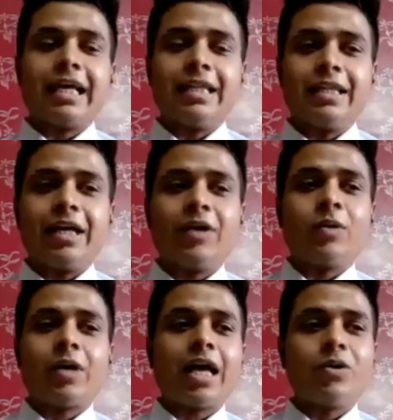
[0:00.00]

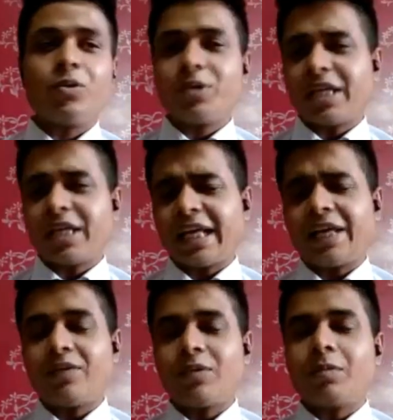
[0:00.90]
now I don't have
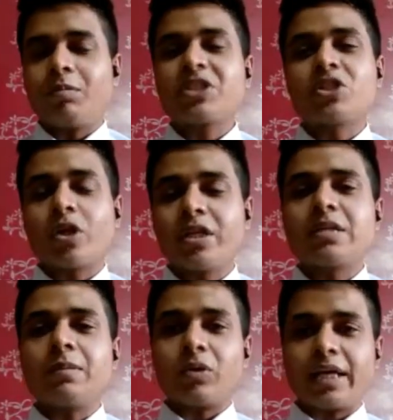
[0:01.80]
much knowledge
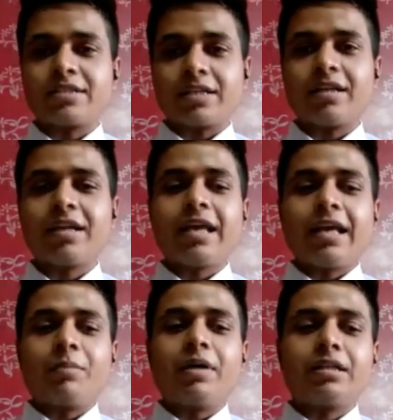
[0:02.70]
about HR,
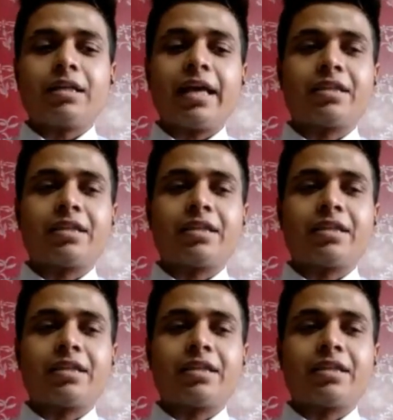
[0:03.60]
but I